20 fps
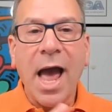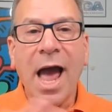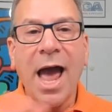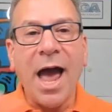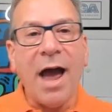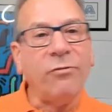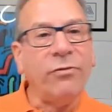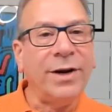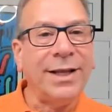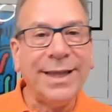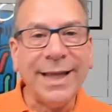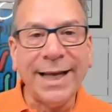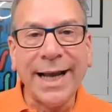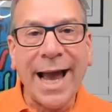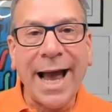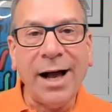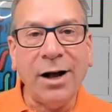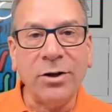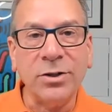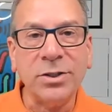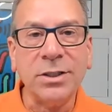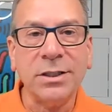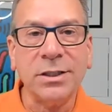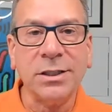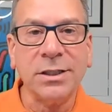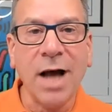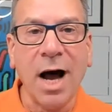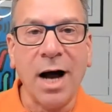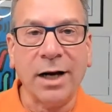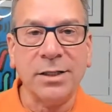Everything else
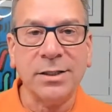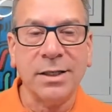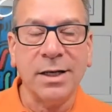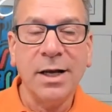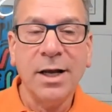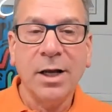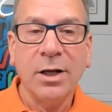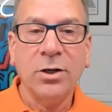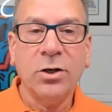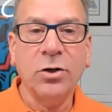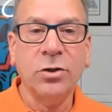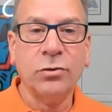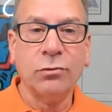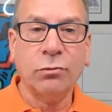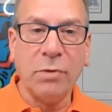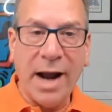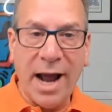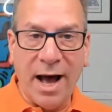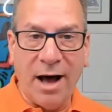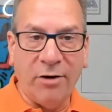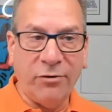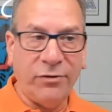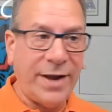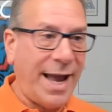sucks. Because Ralph